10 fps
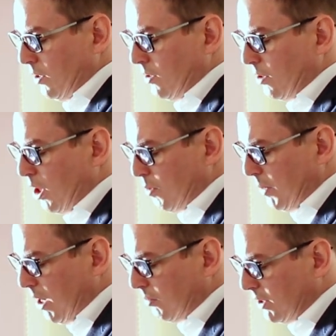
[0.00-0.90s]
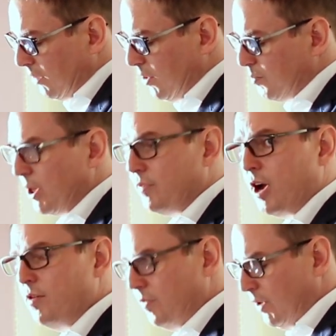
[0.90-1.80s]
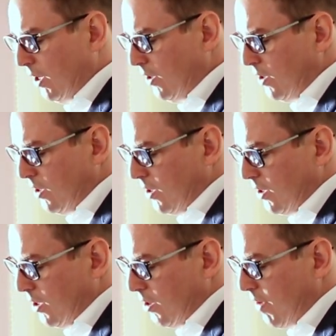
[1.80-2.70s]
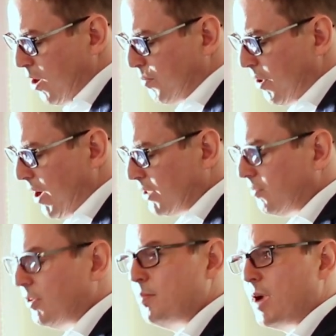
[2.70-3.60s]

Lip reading: So I hope I've been able to give you a brief overview of how a proactively